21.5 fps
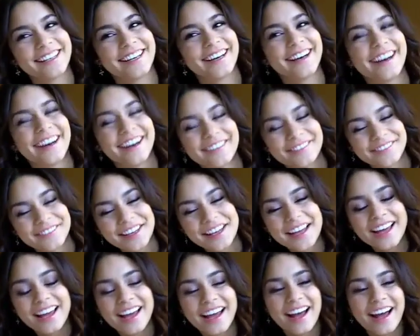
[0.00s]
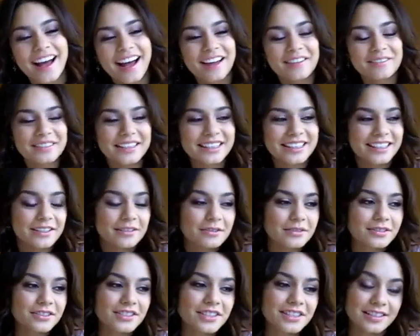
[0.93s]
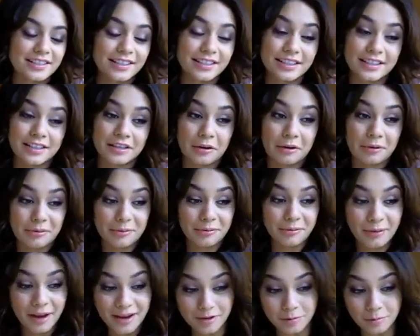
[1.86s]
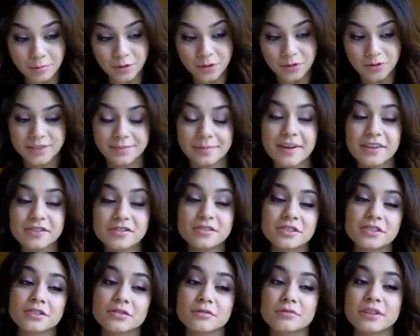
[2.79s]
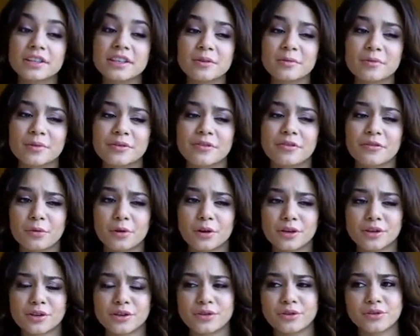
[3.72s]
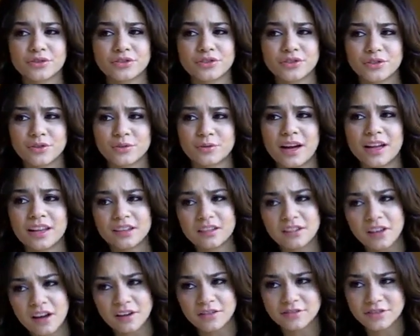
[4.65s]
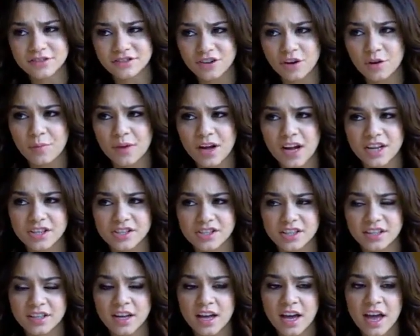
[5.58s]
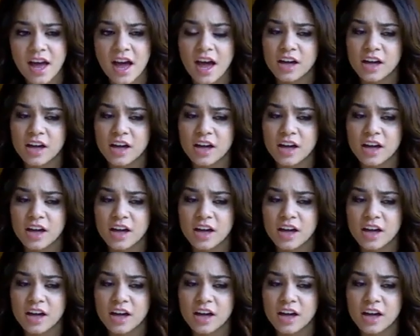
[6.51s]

I mean, it was just incredible, especially doing it with four girls who I love so much, and